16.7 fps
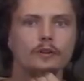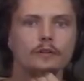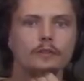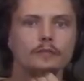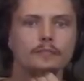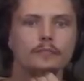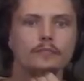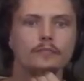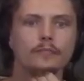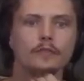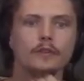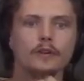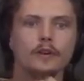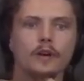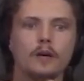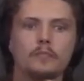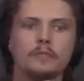Yeah.
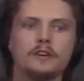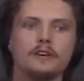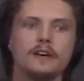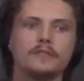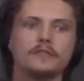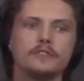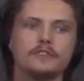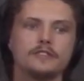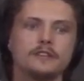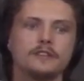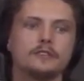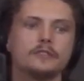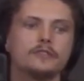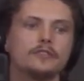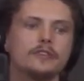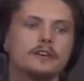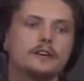I mean every
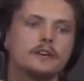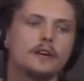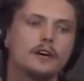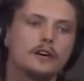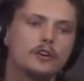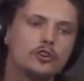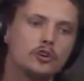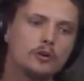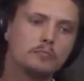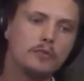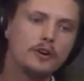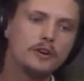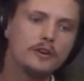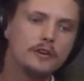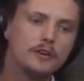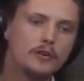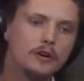single thing, like your
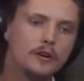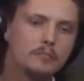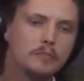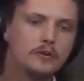body, your